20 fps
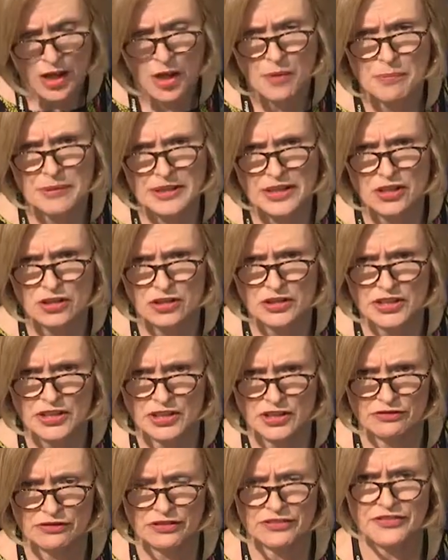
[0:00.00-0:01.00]
but it
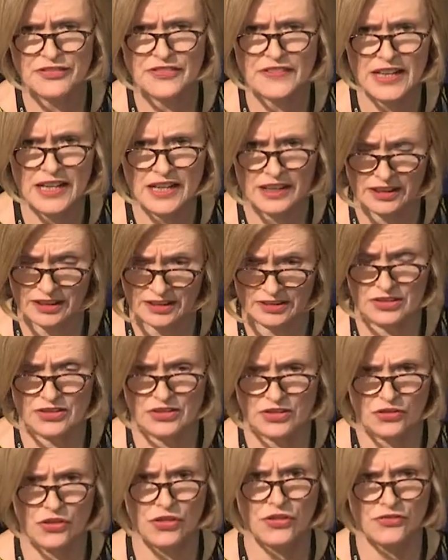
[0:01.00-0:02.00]
also
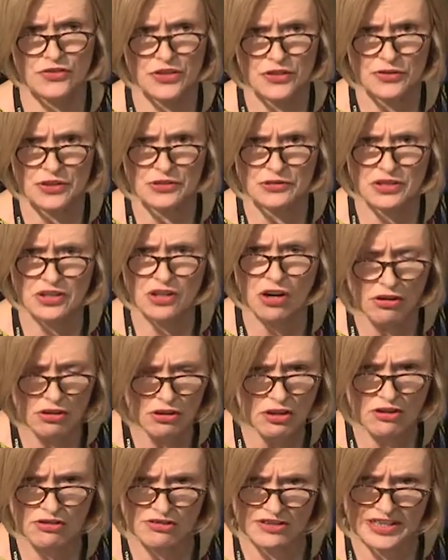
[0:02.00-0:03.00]
reflects, through those
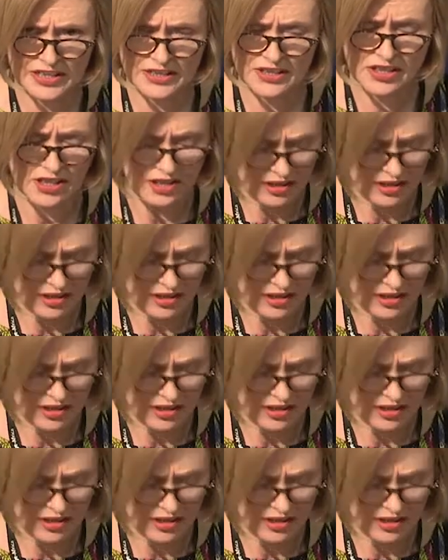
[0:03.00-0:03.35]
concrete